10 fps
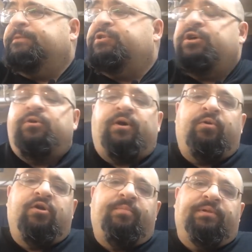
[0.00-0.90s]
So I
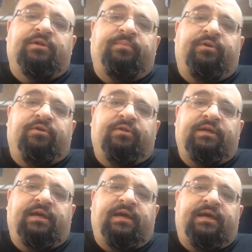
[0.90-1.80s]
woke up a little bit
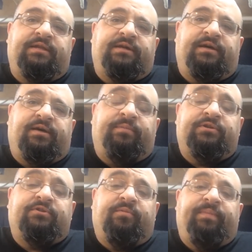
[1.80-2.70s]
early, and I'm
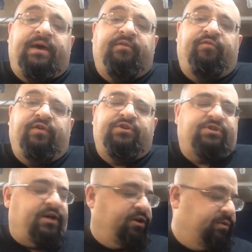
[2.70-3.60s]
going to start bagging
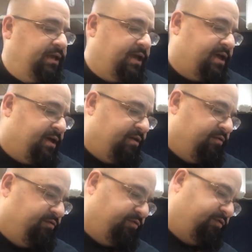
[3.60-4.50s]
fish. I only
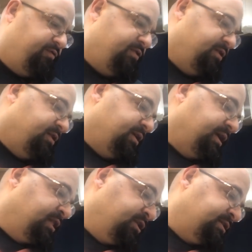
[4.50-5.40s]
have,
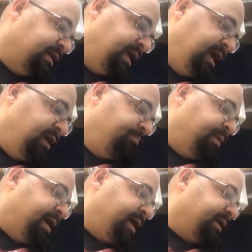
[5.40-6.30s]
it looks like, 8
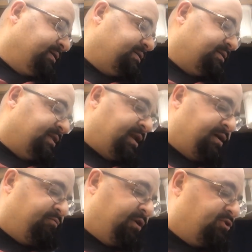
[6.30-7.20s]
bags that
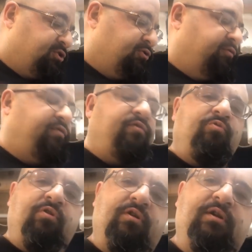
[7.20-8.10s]
I registered
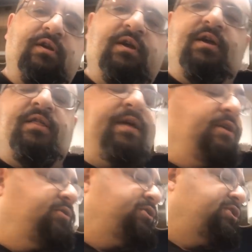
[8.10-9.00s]
for.
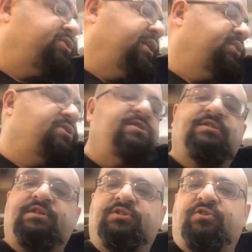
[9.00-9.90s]
That usually changes
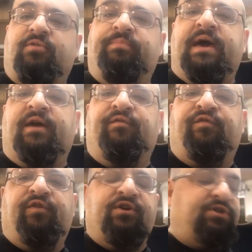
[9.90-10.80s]
as I start bagging
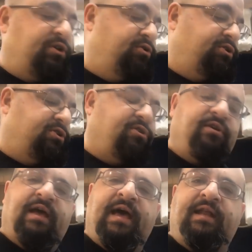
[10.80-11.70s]
fish. I usually
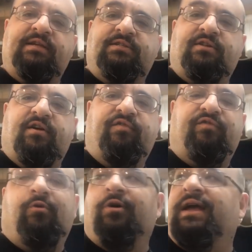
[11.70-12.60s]
start adding
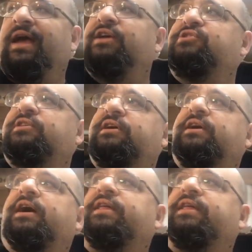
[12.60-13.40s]
stuff, or occasionally